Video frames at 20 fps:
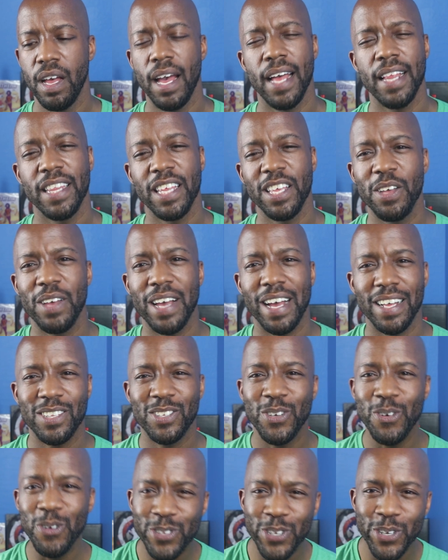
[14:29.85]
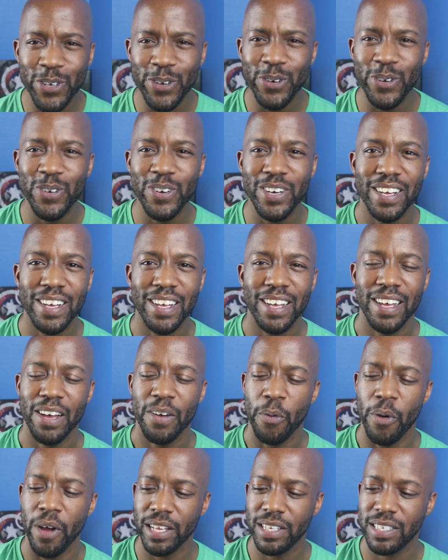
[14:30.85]
And then you got Tutu,
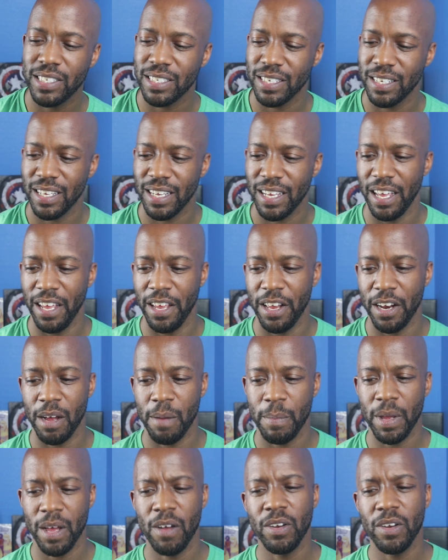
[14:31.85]
which, you know what I mean?